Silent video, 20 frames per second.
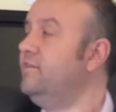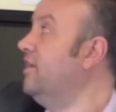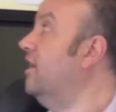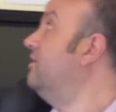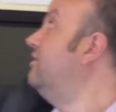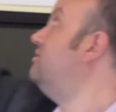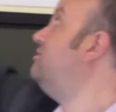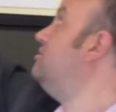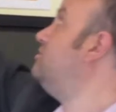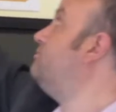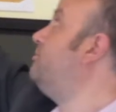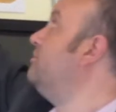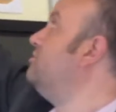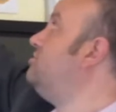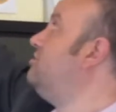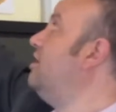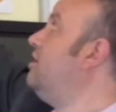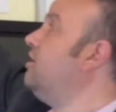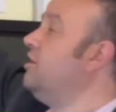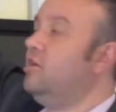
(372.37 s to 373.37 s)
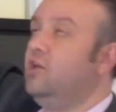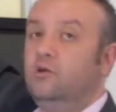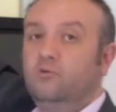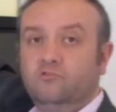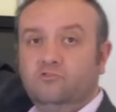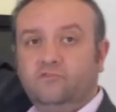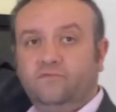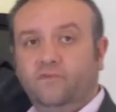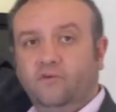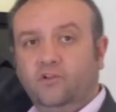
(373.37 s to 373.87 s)
Now this is particularly
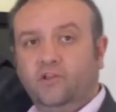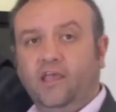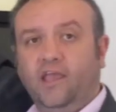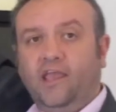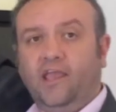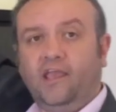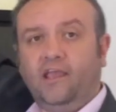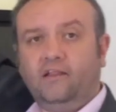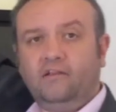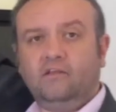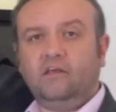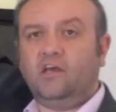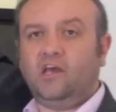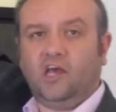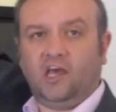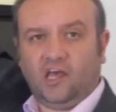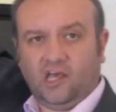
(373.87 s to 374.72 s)
useful in